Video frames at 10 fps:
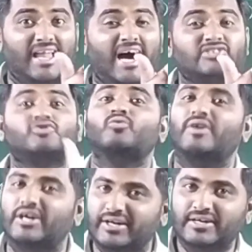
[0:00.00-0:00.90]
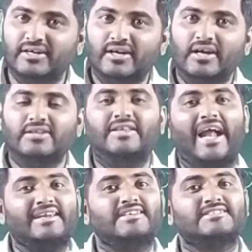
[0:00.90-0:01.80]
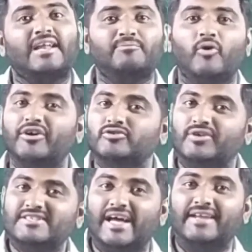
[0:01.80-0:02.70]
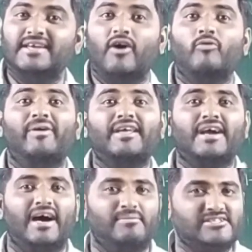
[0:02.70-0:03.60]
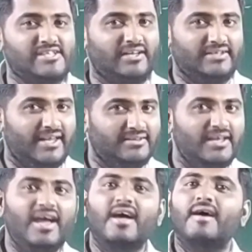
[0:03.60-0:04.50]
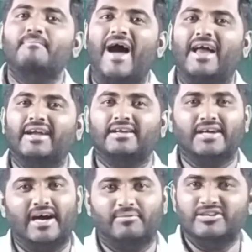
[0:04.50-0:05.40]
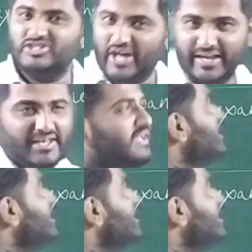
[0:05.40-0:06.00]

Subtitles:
last word. That itself going to decide the how many carbons are there in the parent carbon chain.